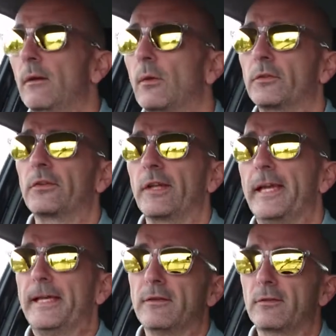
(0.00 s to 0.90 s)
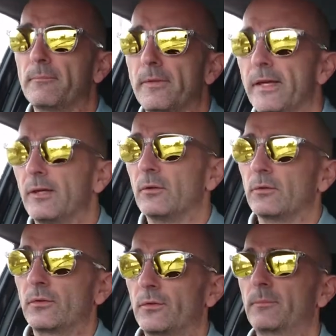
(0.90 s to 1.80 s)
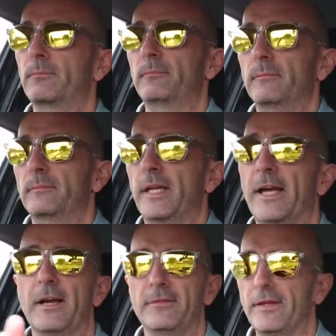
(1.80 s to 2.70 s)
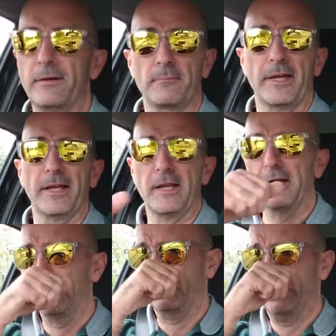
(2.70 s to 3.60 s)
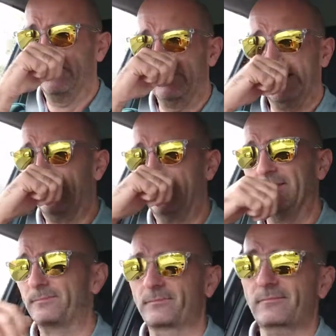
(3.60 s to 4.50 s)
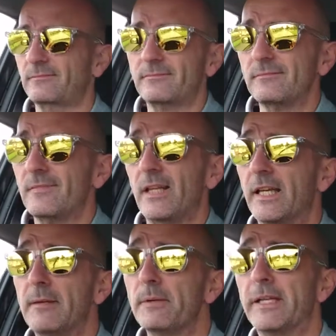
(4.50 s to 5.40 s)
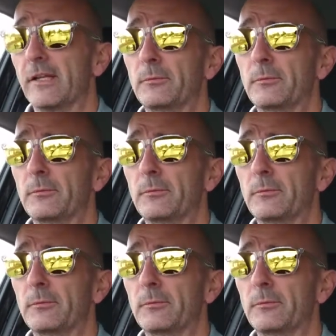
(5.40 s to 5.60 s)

what's the saying, thumbnails, they're a pain in the ass basically to keep making,